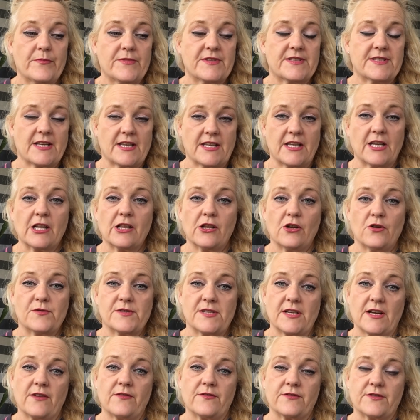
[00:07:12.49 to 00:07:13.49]
set your clothes
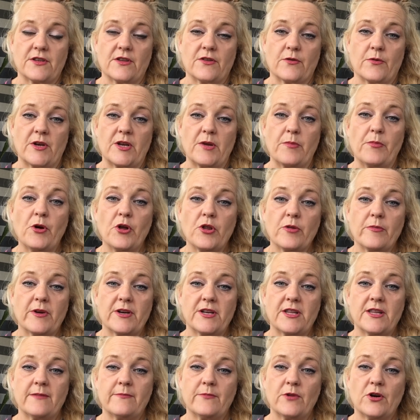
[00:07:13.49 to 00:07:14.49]
out so that when you put them on
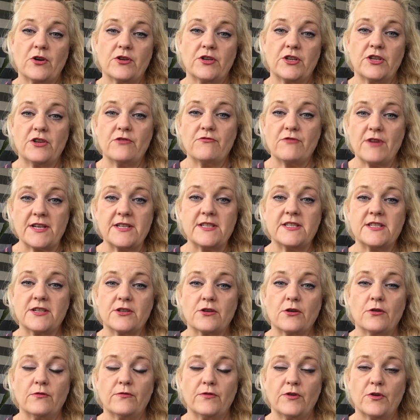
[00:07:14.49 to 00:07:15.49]
in the morning, you're ready to
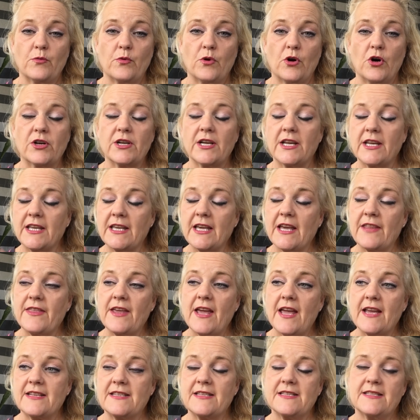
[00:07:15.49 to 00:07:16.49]
go for your walk and get
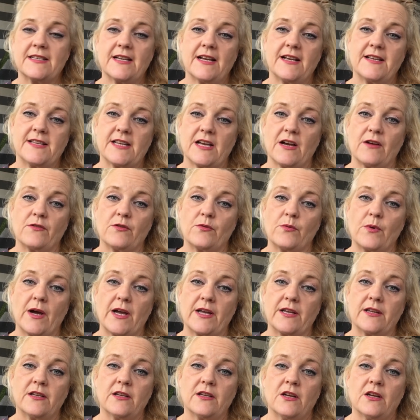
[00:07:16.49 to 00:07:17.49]
that exercise out of the
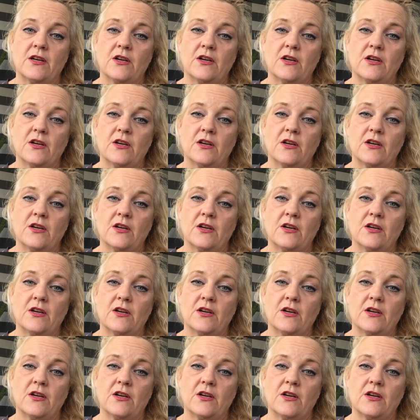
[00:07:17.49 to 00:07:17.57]
way.